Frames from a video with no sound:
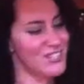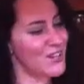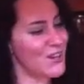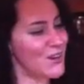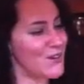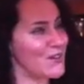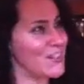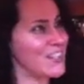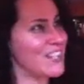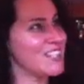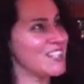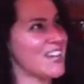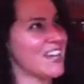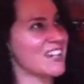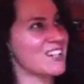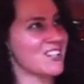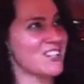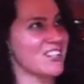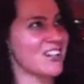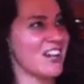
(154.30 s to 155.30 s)
So, and it's
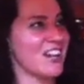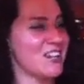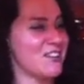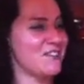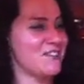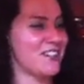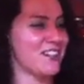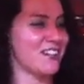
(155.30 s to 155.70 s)
actually kind of